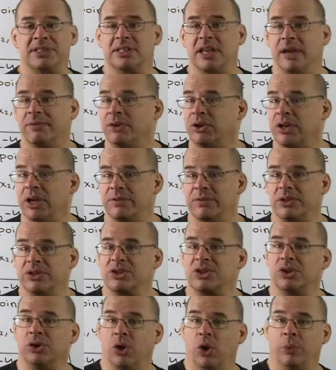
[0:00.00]
say, if you're given the
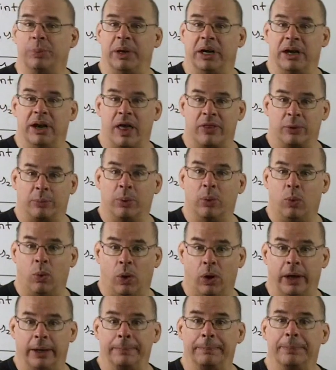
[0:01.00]
slope at another
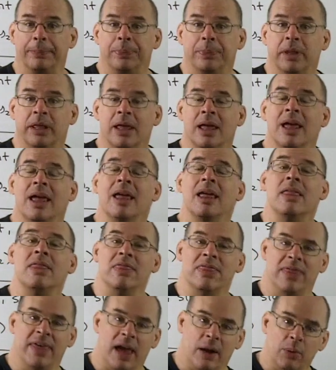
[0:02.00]
point?
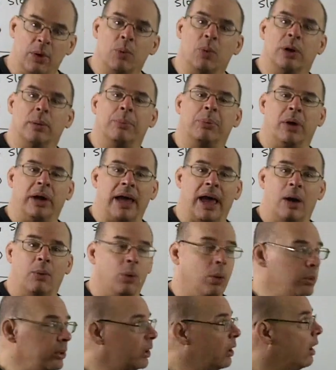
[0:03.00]
Then we want to bring out
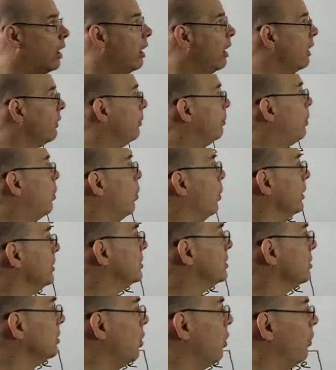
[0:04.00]
what we call the
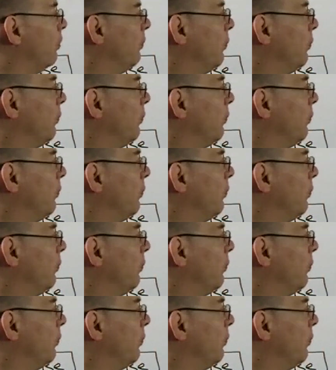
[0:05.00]
point-slope